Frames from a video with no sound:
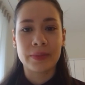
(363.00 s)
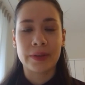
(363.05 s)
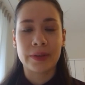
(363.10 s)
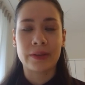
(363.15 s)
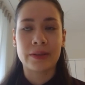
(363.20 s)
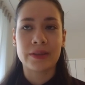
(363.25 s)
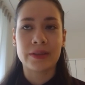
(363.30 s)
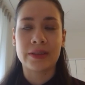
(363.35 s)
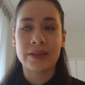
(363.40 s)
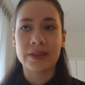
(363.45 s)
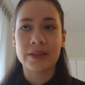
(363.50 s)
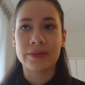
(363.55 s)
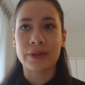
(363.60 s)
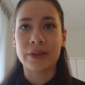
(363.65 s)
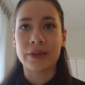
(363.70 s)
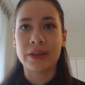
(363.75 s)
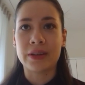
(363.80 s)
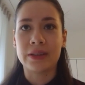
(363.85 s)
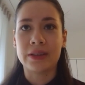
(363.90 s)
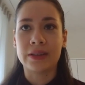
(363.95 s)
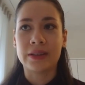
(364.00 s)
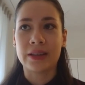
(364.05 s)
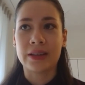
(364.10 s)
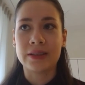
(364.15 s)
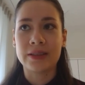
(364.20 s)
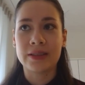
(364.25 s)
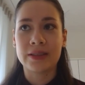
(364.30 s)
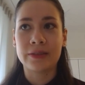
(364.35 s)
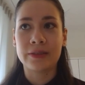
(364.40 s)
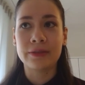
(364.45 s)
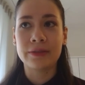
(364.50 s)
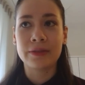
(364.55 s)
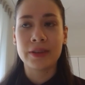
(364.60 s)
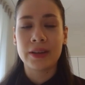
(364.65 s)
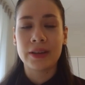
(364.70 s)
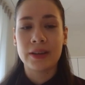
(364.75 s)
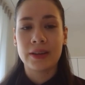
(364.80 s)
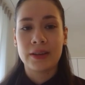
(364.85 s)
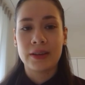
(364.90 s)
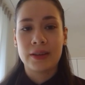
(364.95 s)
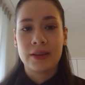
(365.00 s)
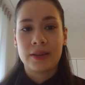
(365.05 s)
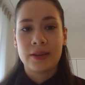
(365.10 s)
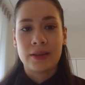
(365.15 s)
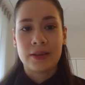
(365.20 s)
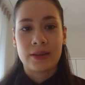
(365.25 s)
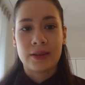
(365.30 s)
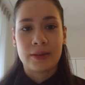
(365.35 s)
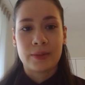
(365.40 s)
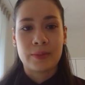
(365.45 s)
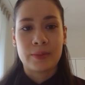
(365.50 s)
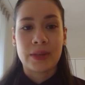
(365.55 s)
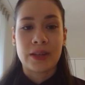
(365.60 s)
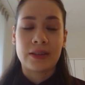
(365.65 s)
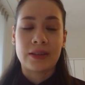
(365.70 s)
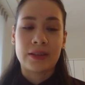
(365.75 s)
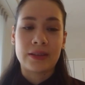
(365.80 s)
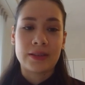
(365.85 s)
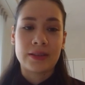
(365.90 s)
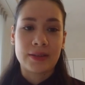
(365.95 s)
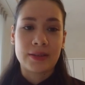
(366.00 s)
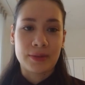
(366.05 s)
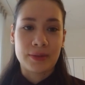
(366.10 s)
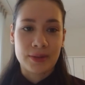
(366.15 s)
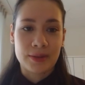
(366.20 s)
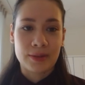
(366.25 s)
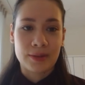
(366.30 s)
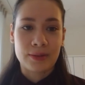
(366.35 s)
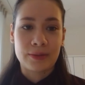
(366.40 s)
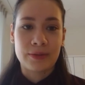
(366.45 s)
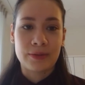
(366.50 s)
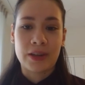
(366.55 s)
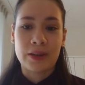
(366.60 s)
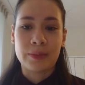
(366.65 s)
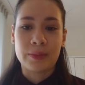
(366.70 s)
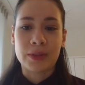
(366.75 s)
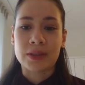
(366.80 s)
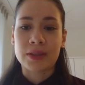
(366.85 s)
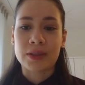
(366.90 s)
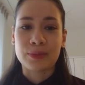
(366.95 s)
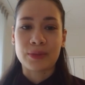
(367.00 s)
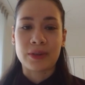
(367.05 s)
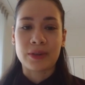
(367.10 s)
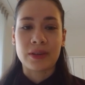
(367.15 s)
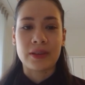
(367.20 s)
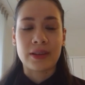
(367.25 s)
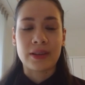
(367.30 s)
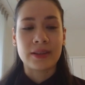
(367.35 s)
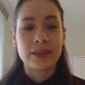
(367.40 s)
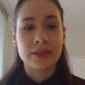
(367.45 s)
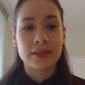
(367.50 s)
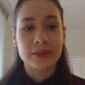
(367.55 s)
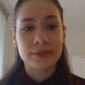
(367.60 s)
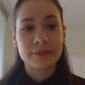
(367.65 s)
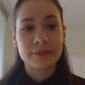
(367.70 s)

because it is very intensive, but it's also very much worth it.